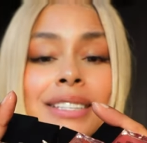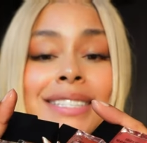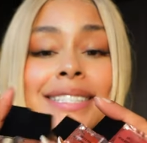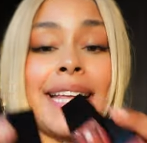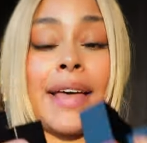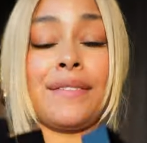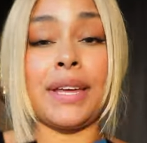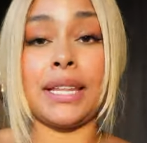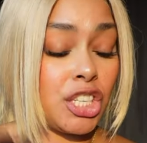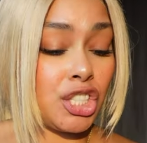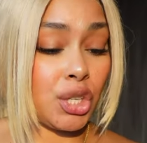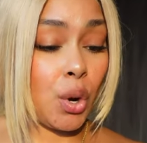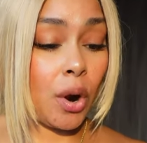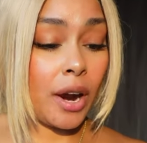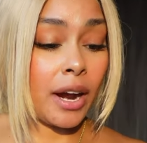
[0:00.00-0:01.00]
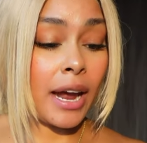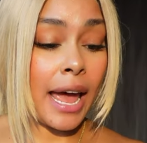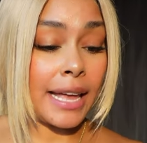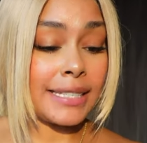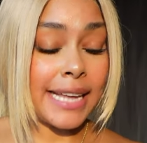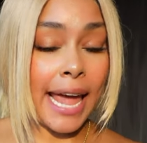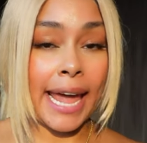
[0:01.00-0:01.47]
seven. Dior
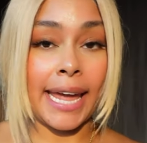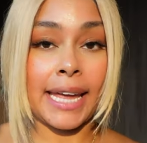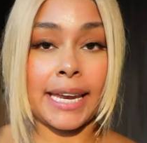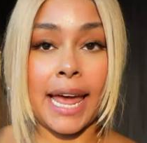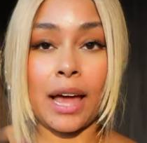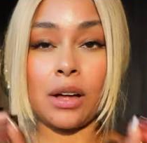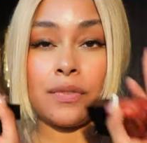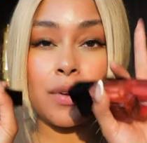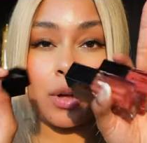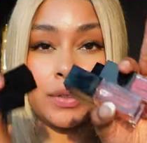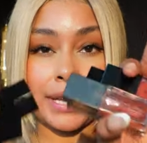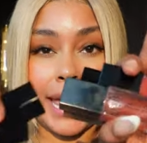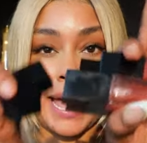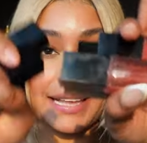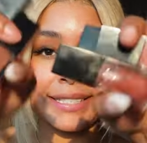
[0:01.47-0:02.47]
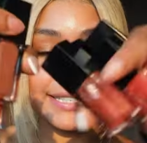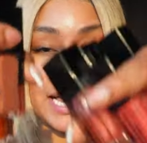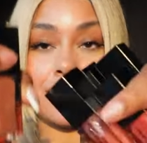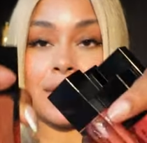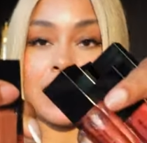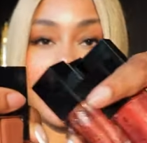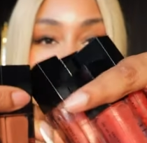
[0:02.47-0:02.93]
has eight, e.l.f. only has
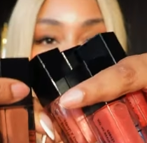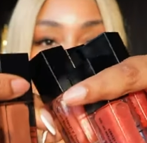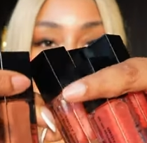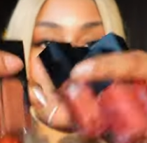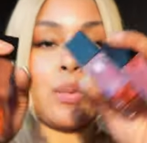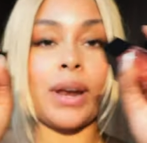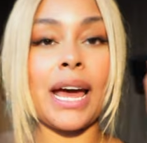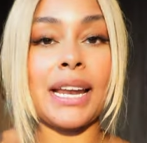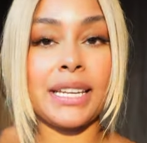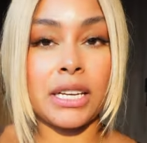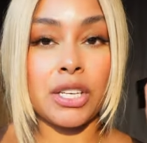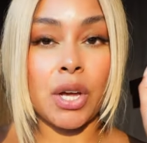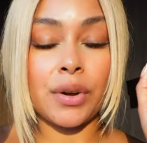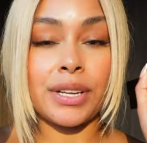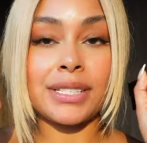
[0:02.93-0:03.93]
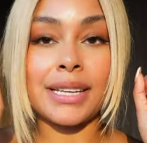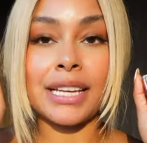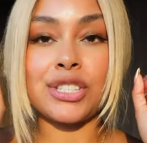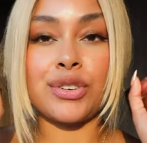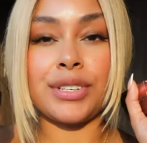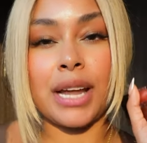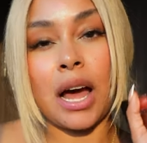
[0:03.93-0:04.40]
seven. And what I did notice is
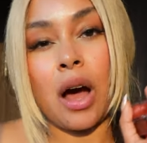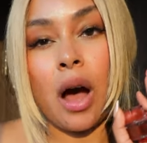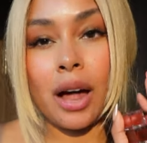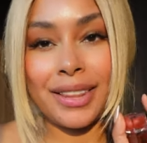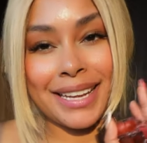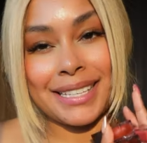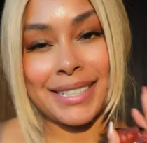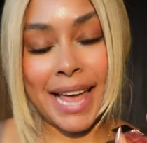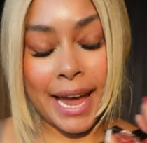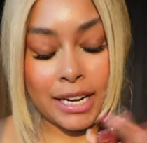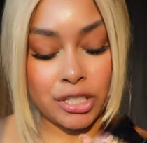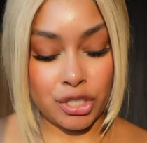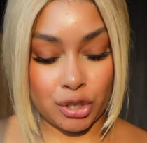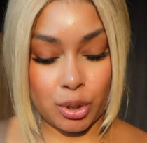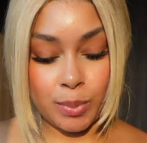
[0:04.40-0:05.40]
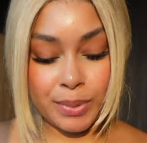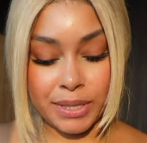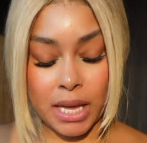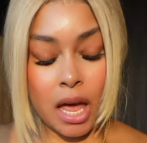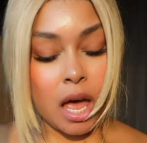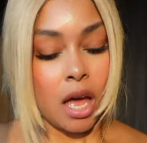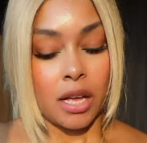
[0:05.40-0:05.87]
they're not all exact dupes.
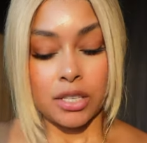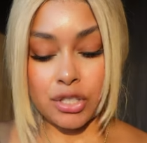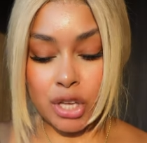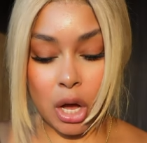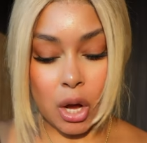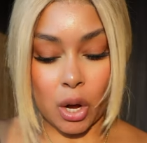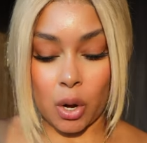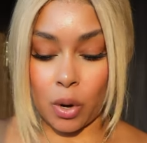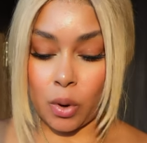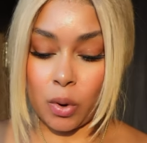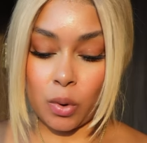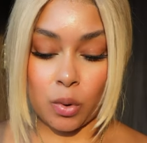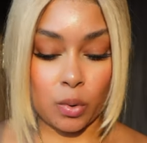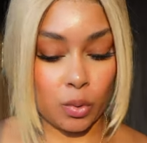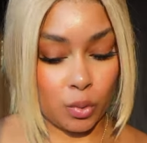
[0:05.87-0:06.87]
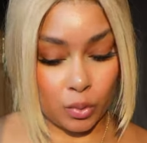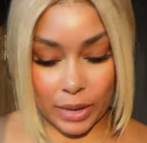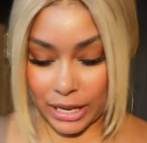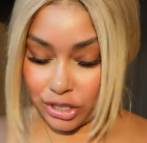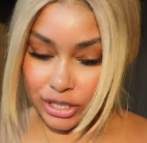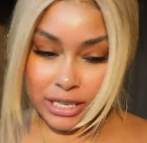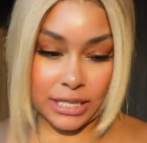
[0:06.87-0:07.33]
So
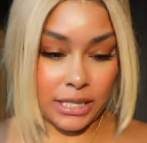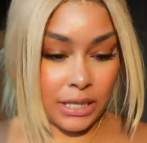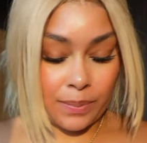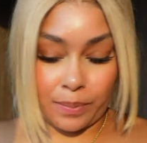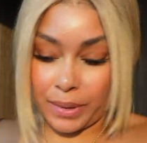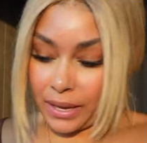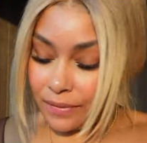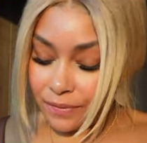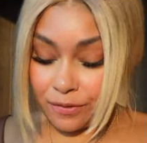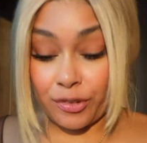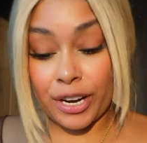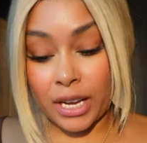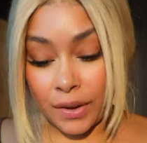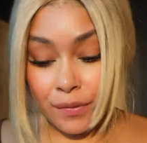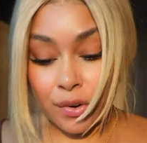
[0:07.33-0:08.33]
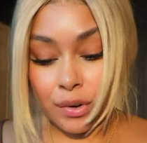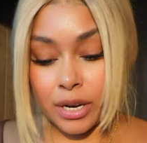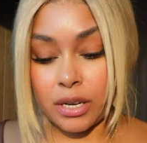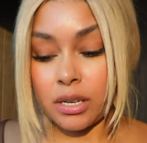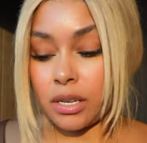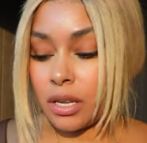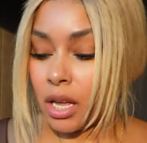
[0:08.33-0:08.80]
let's just be freaky for
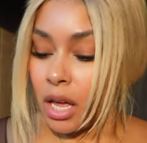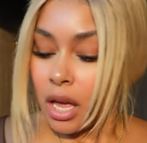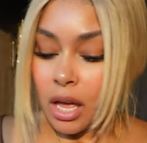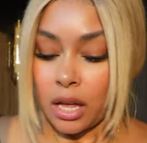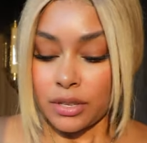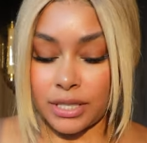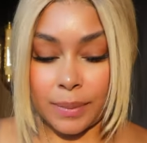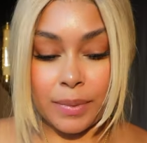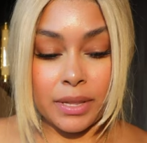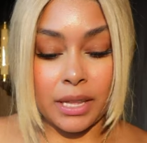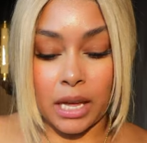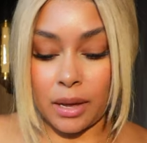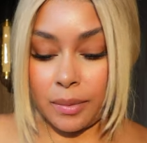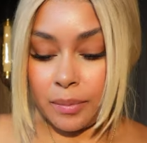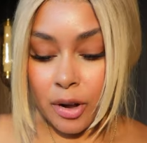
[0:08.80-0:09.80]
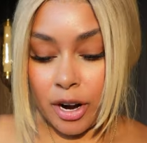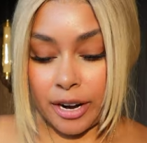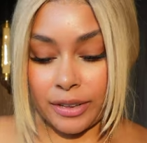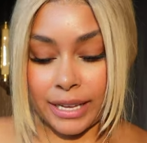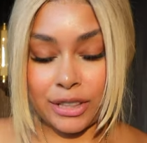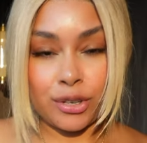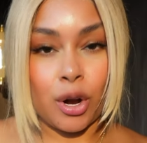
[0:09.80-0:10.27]
real. Some of them are
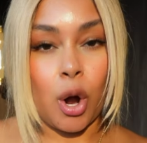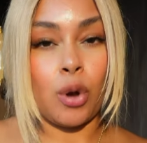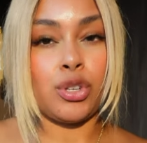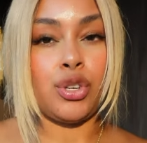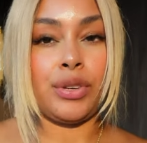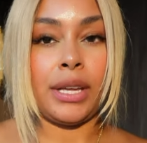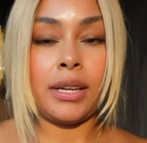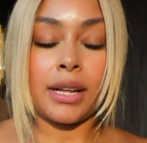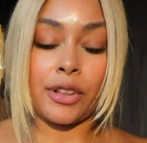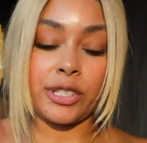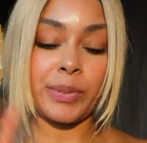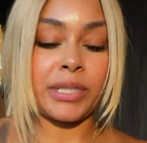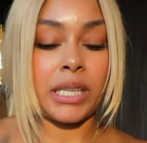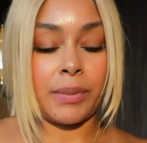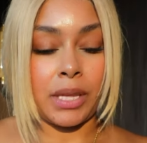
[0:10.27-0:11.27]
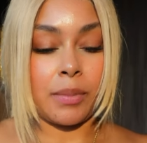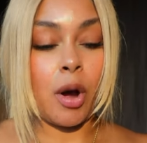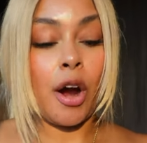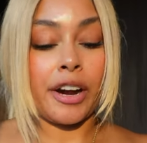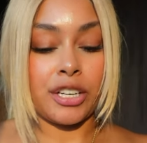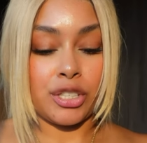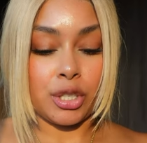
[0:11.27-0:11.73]
like their own unique colors, but some of them
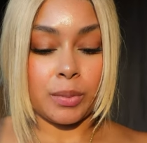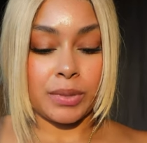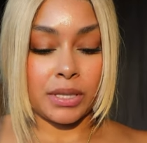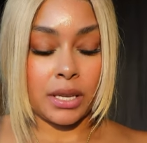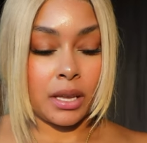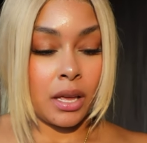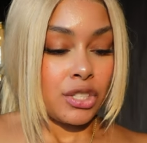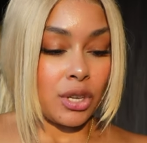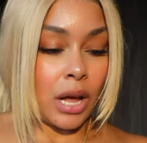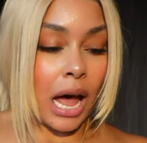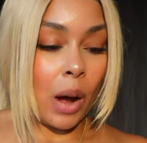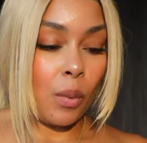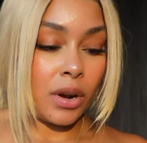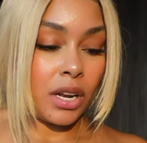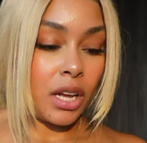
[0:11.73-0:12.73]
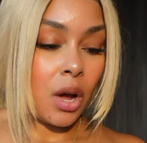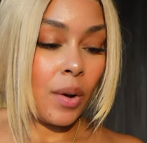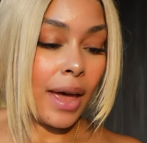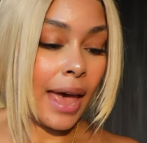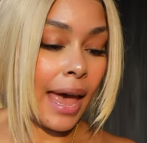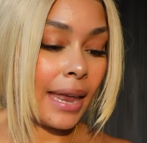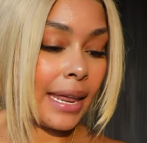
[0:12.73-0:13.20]
are dupes. So I wanna go
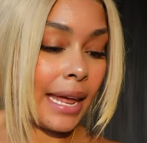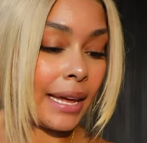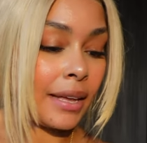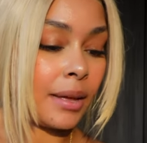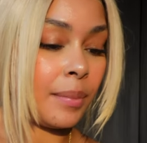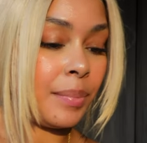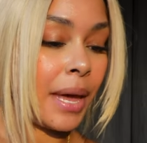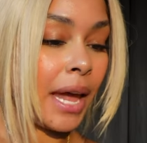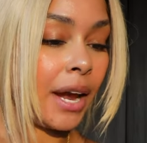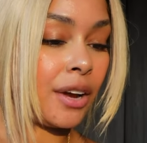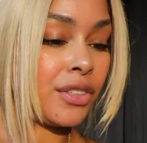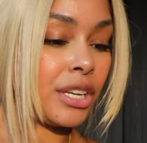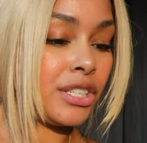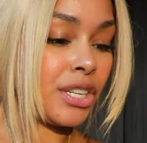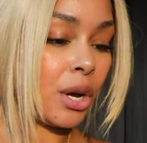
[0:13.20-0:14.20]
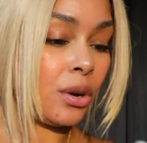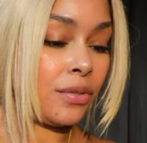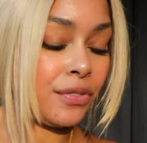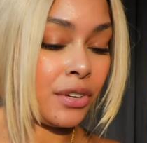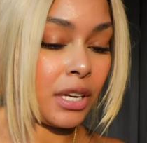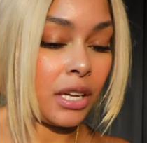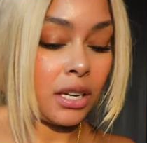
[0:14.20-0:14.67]
ahead and compare the doe
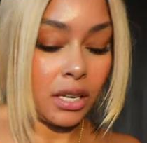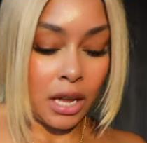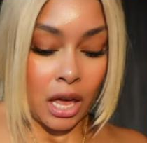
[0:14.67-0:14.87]
foot.